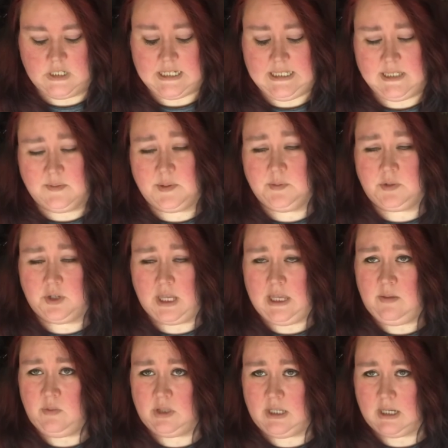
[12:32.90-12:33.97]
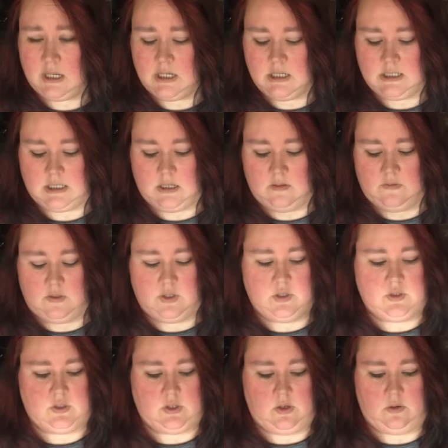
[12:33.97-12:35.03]
step up their game with that kind of
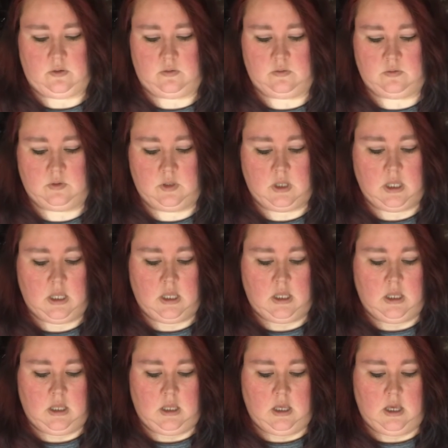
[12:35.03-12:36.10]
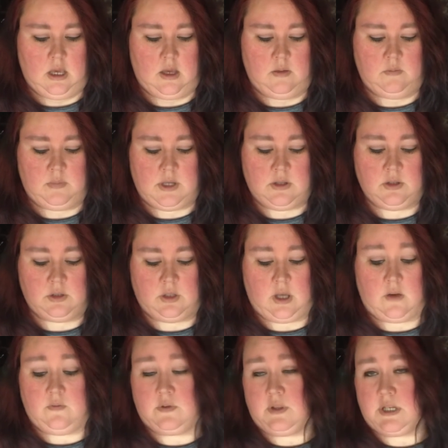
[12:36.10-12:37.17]
stuff. So be on the
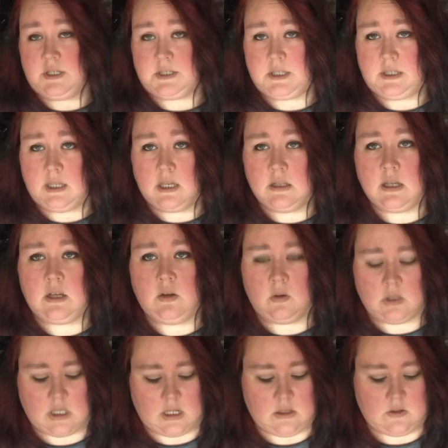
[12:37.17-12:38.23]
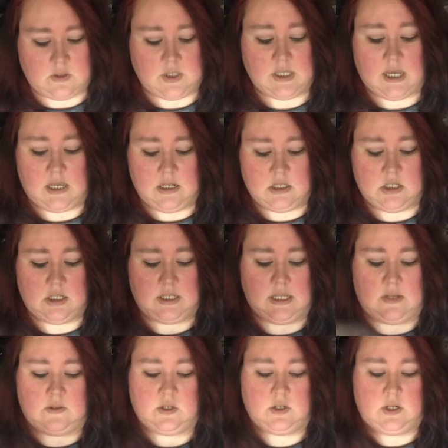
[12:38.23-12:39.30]
lookout for things like that. I know a lot of their signage is
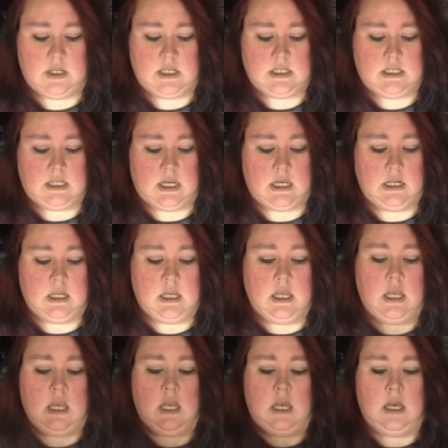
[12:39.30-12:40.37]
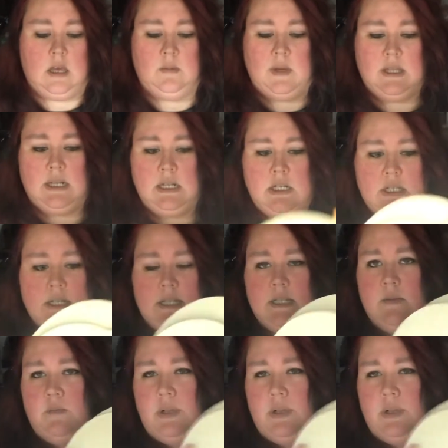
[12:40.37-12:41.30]
now turning into that. And then I just got some